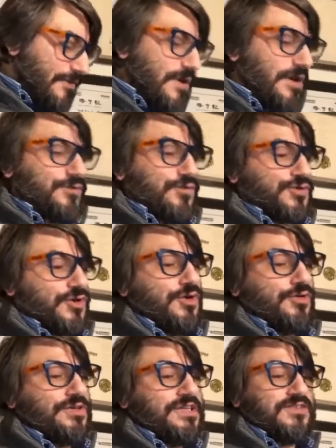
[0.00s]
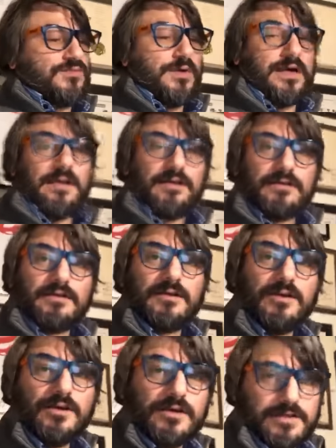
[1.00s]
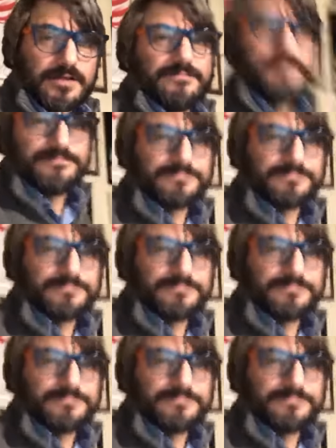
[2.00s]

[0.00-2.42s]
I wanted to show you this one. Look.